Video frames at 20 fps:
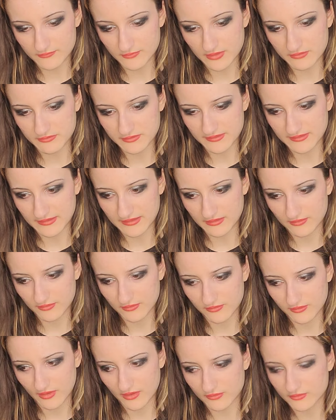what was it,
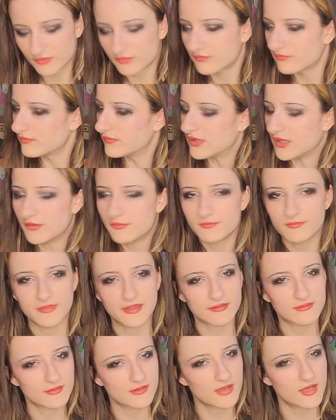Aristotle? Nope,
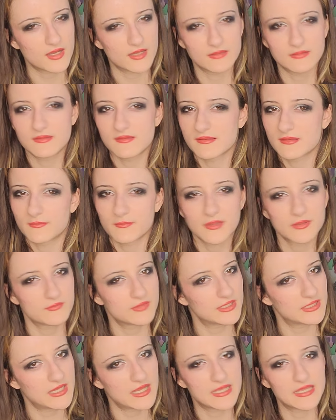that's a god. Something
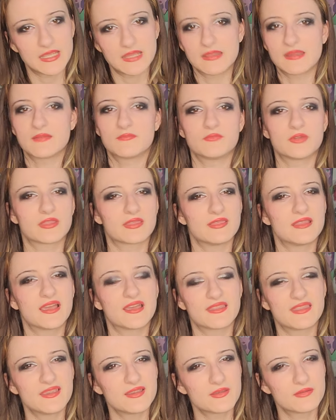with an A, and then with,
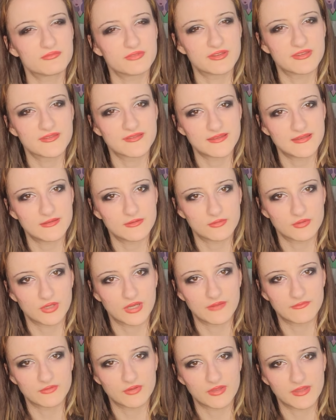I think it was Caesar
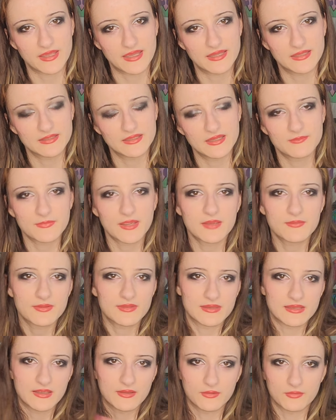after that. It might have
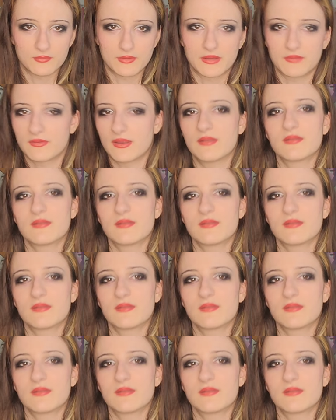been the other way